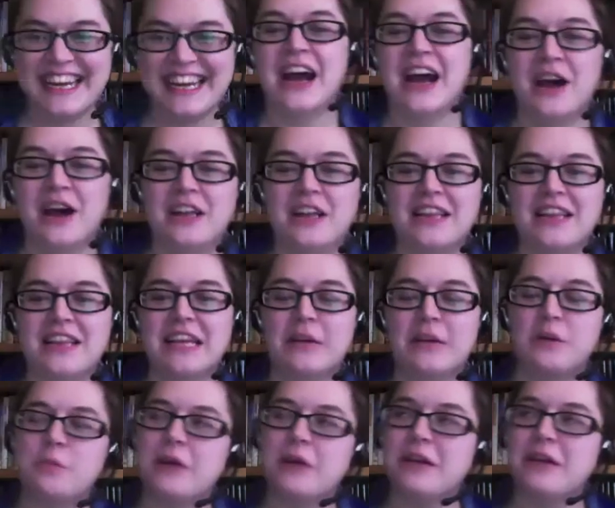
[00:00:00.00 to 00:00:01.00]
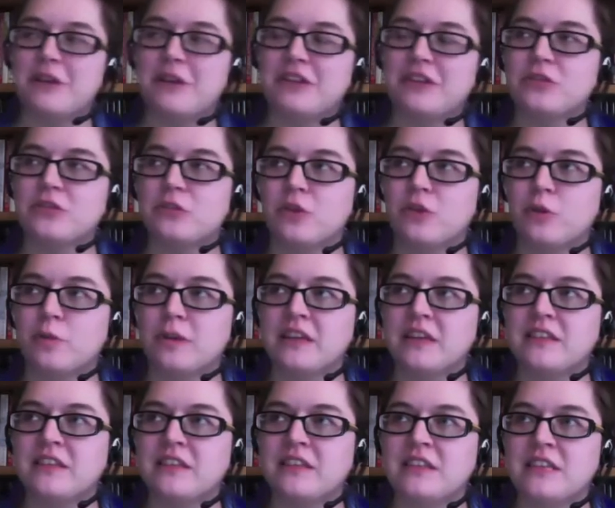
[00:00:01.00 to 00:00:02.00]
That Russell Crowe
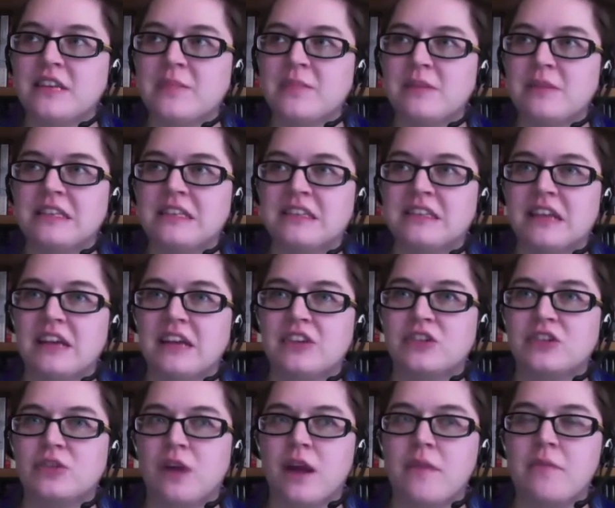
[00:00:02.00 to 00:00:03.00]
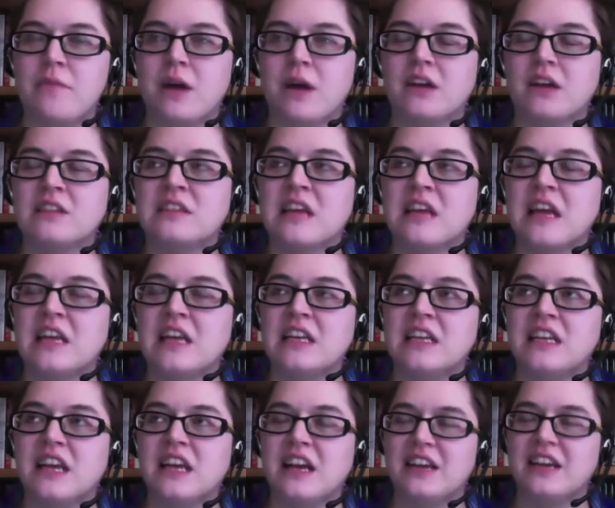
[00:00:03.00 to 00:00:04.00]
plays a demon / crime boss, and
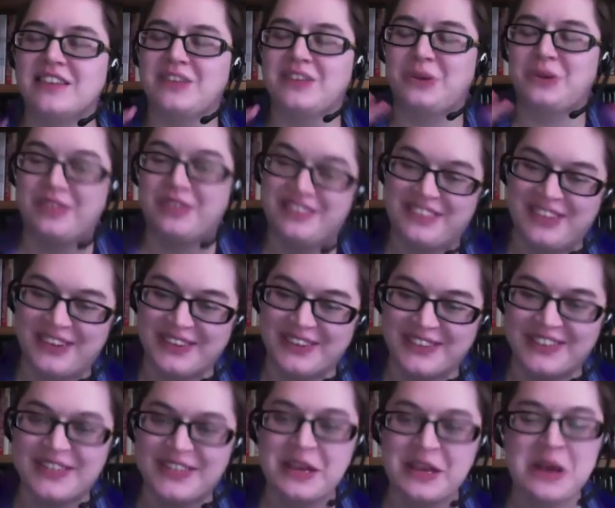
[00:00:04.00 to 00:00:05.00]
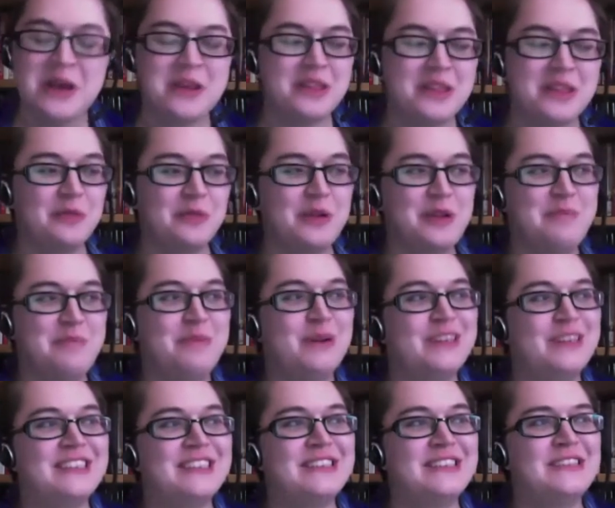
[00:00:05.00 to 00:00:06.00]
he has crystals that when he
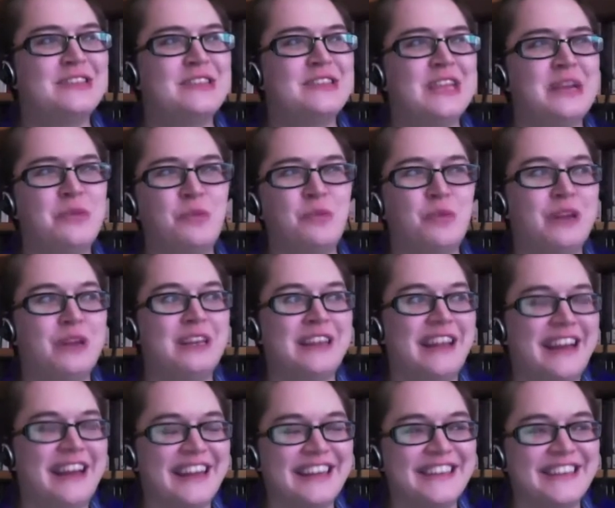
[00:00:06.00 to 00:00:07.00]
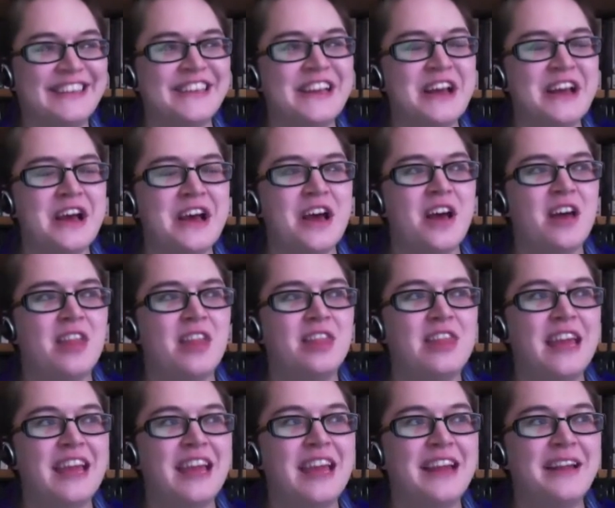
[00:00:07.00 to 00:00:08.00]
puts in light,
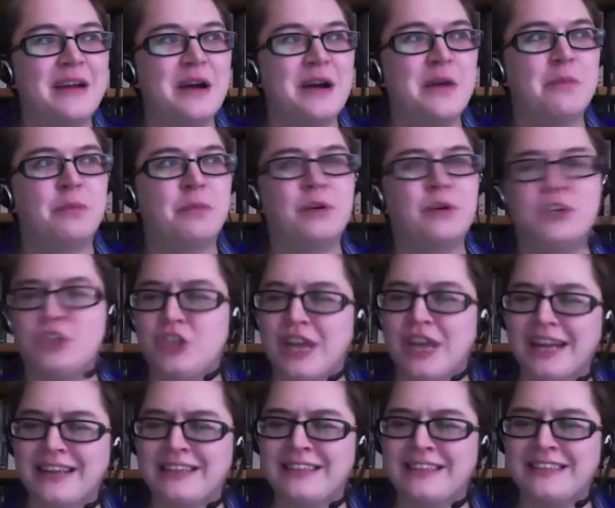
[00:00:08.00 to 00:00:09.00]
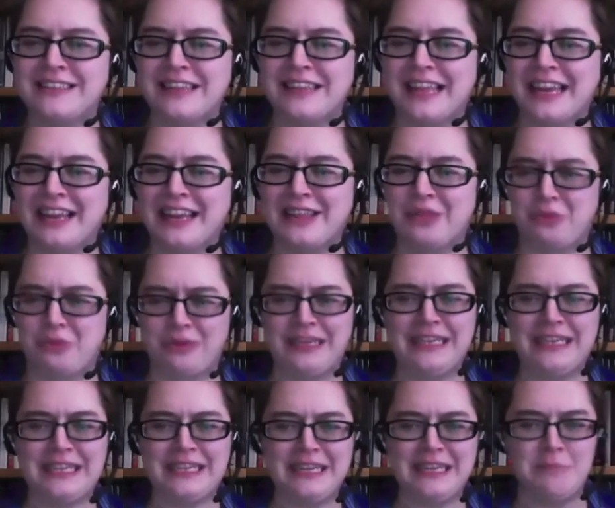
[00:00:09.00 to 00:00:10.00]
they project
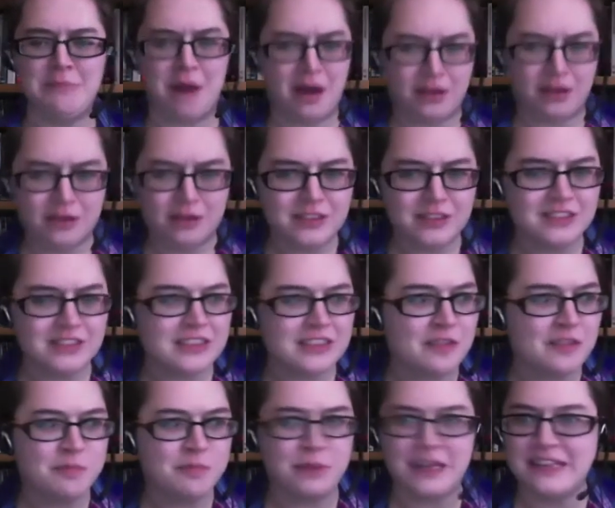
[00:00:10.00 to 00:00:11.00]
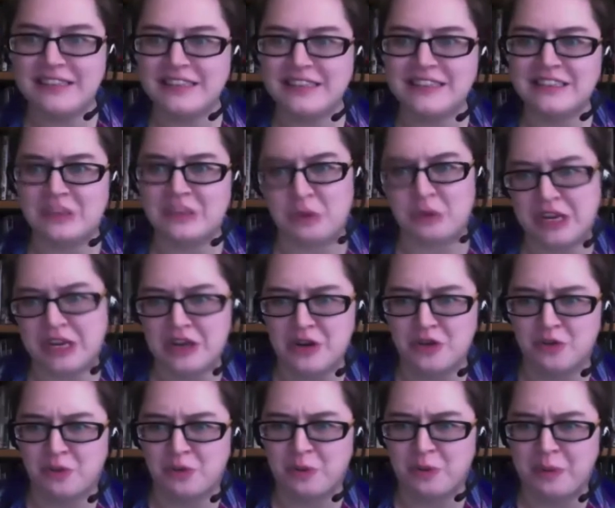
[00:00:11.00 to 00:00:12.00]
3D models of places, so he
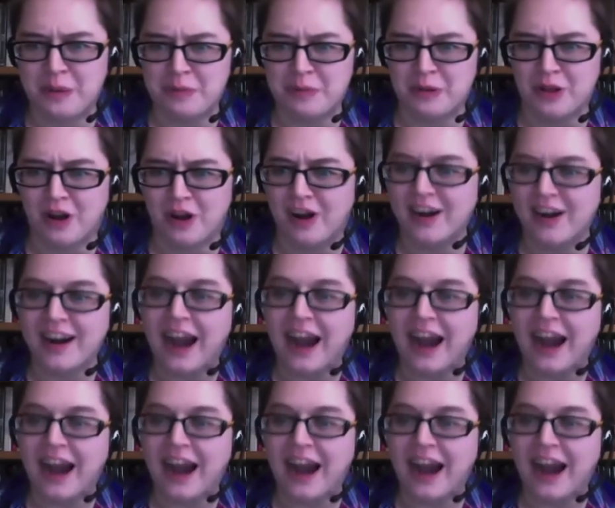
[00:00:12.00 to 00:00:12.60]
knows where people are.